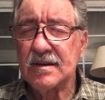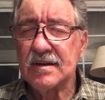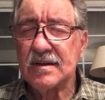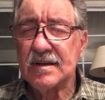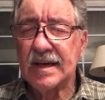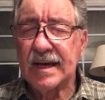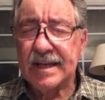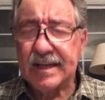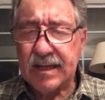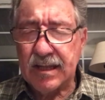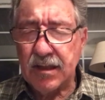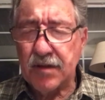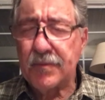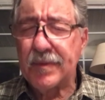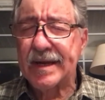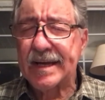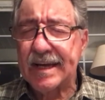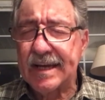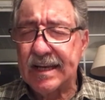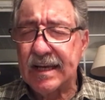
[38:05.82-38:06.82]
That in the
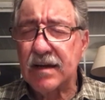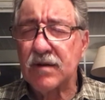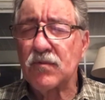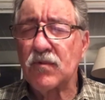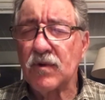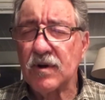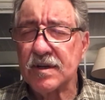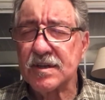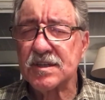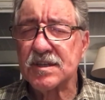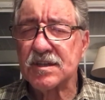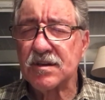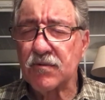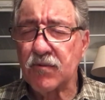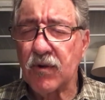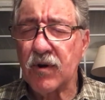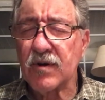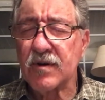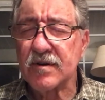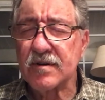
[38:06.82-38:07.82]
beginning was the
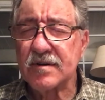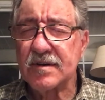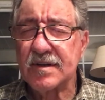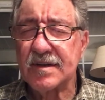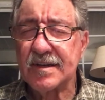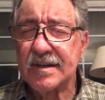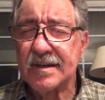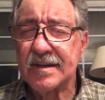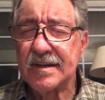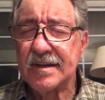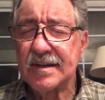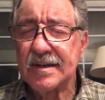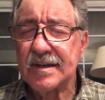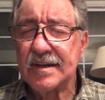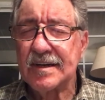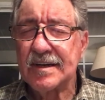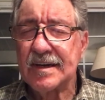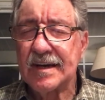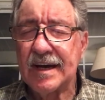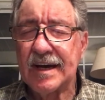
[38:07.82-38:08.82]
Word,
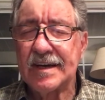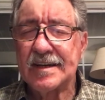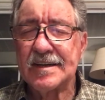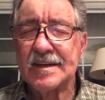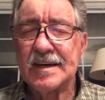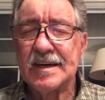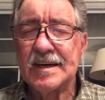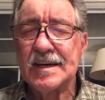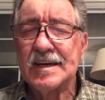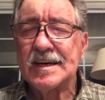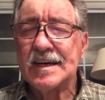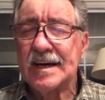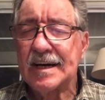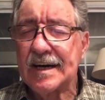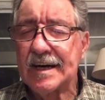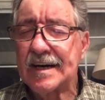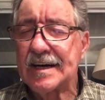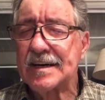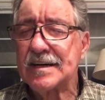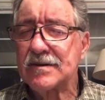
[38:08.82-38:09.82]
and
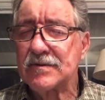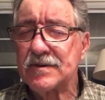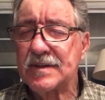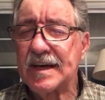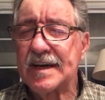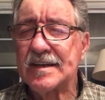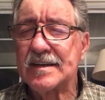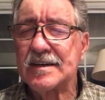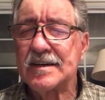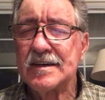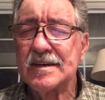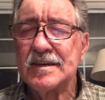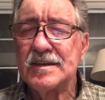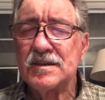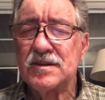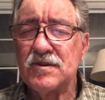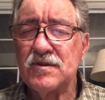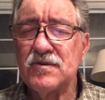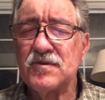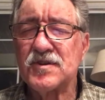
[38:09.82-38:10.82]
that
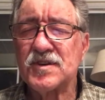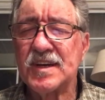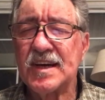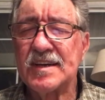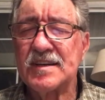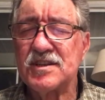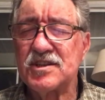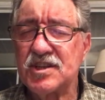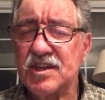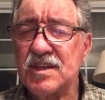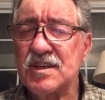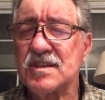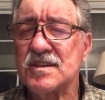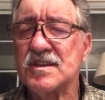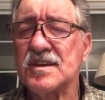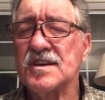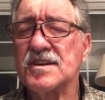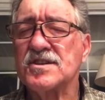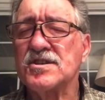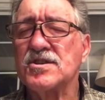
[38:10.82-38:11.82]
You sent
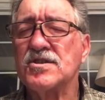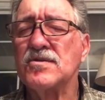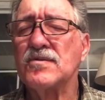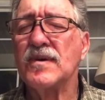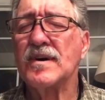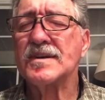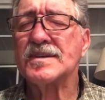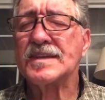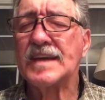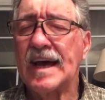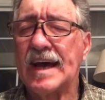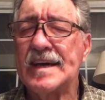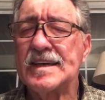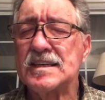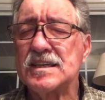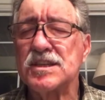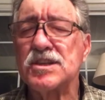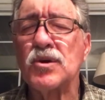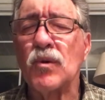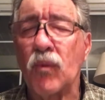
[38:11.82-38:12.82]
Jesus to us
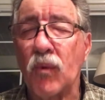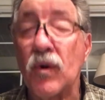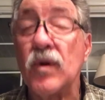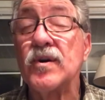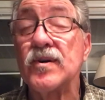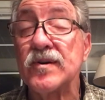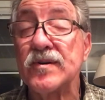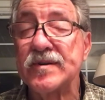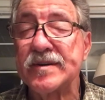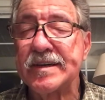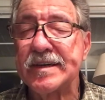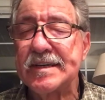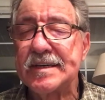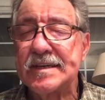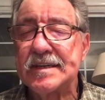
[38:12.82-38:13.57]
as the Word,